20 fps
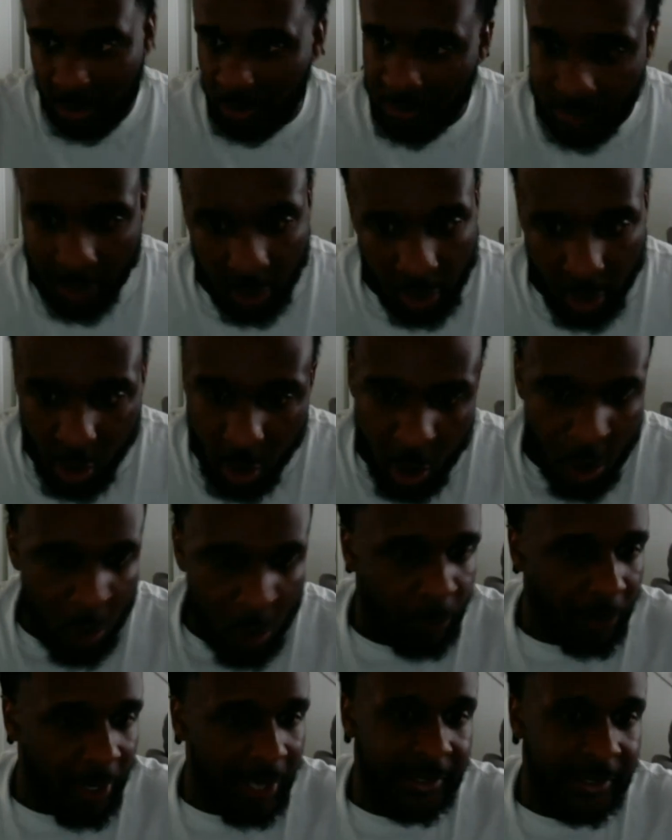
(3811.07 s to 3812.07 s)
whole
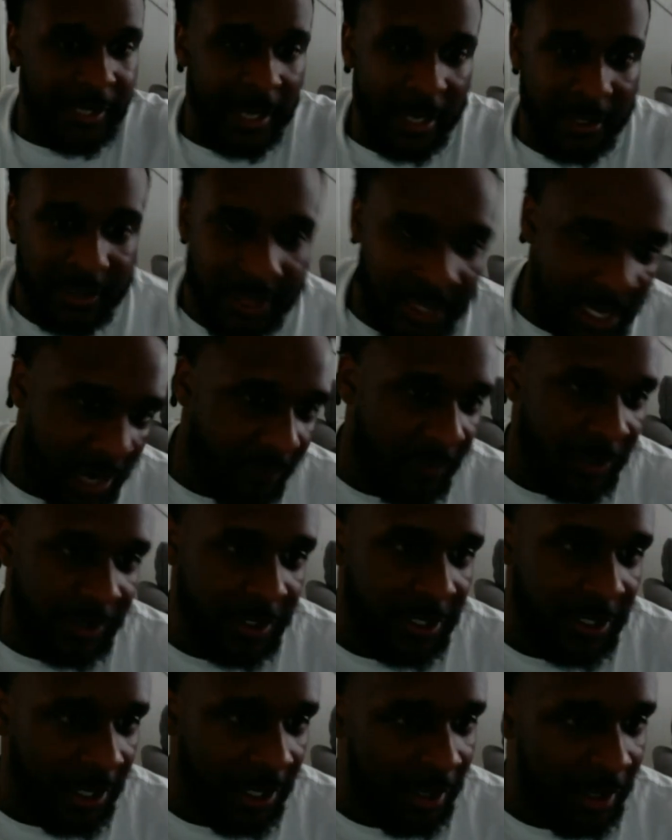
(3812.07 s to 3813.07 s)
breakdown to
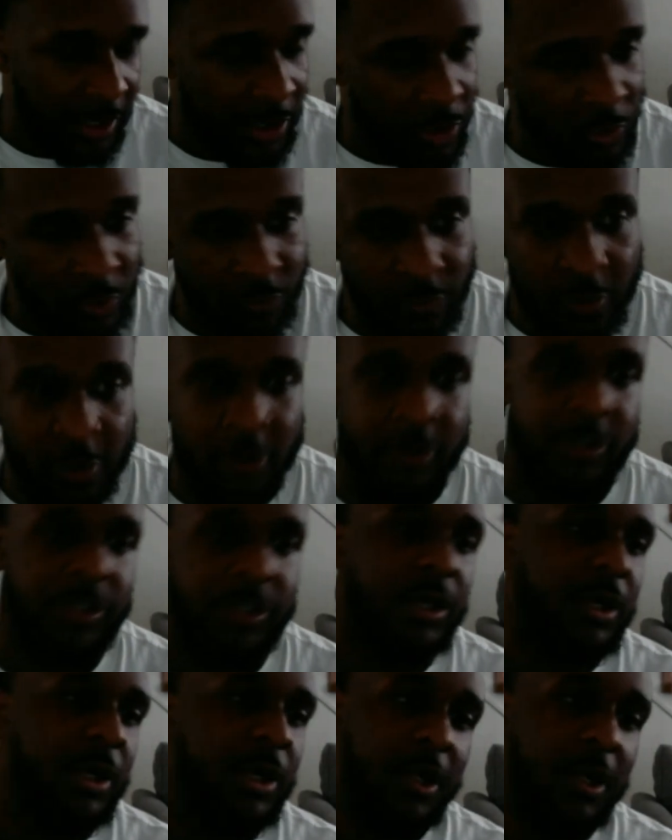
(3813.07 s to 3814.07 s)
everything in the universe.
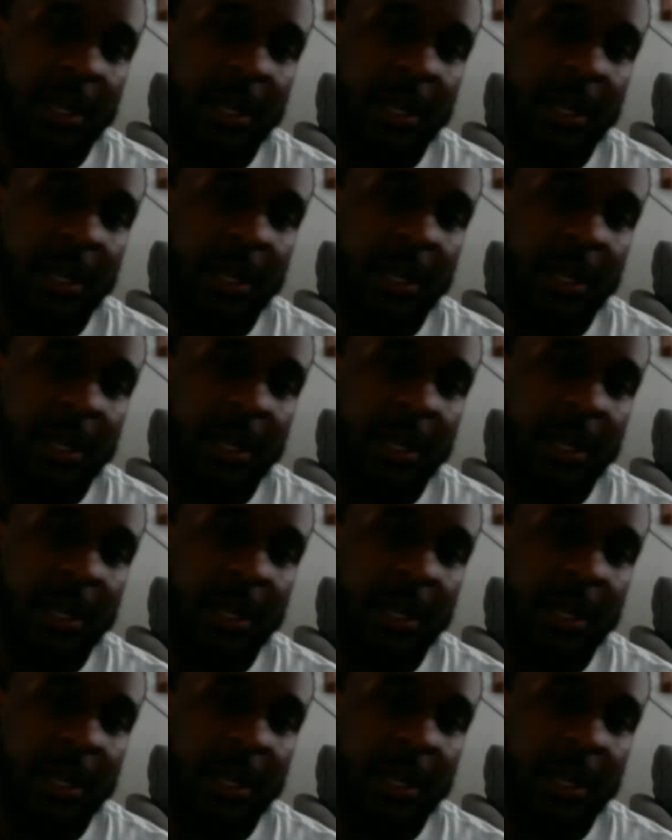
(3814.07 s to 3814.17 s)
And